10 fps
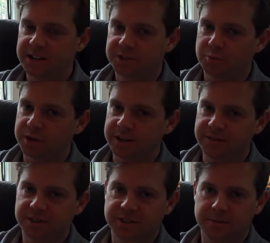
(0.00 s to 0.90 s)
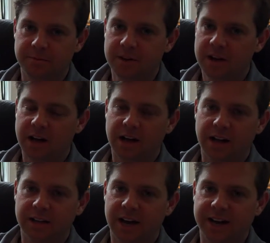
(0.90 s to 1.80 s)
So we'll give you
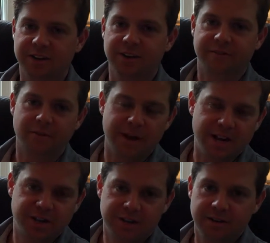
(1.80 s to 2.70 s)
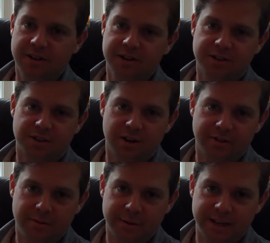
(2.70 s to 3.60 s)
a lot of good information starting
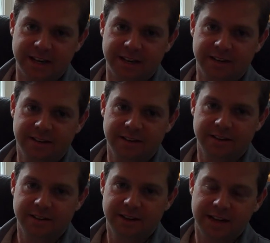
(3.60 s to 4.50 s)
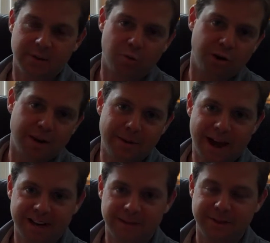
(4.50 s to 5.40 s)
from the end and working
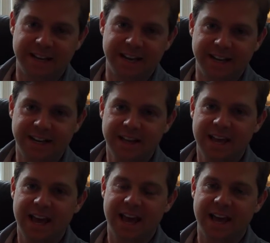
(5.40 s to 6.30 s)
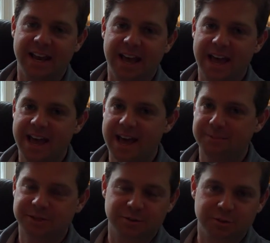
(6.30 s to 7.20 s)
back to the beginning and
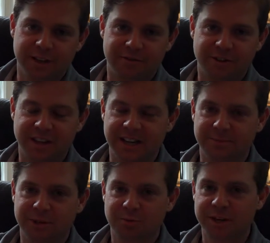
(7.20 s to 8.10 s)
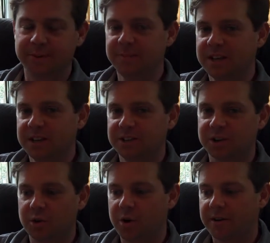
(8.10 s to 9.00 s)
absolutely everything in between.
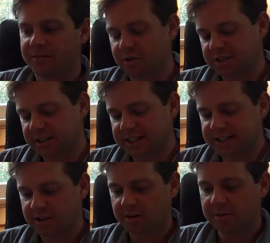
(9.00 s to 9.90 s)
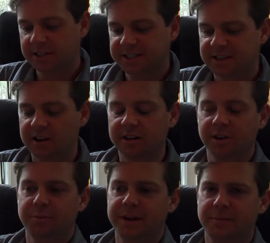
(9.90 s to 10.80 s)
So first, let's talk a
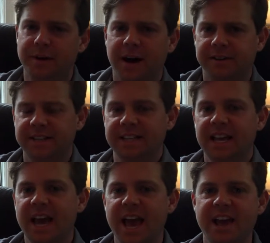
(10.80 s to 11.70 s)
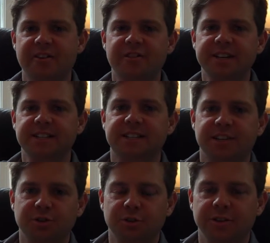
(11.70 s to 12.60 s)
little bit about the areas
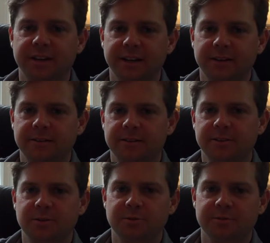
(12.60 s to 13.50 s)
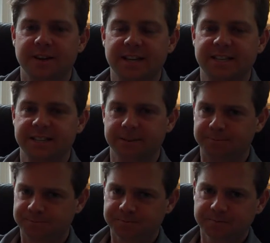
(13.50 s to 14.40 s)
that you're looking to invest in.